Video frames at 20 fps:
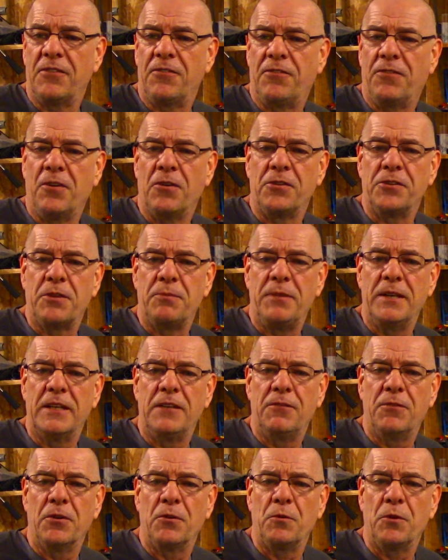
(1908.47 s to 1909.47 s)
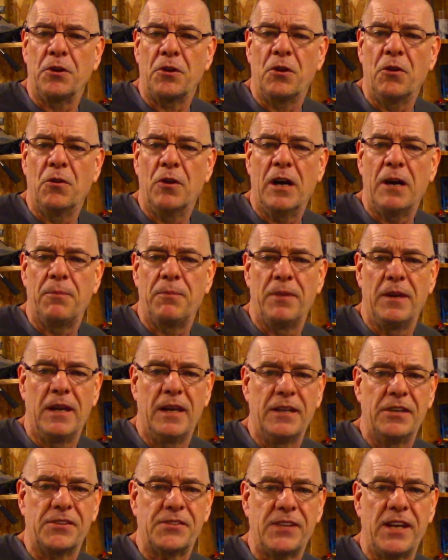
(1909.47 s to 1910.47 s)
millivolt will go up
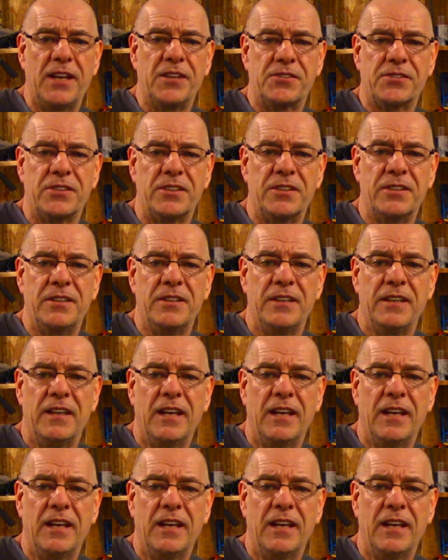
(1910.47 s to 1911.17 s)
and the sensor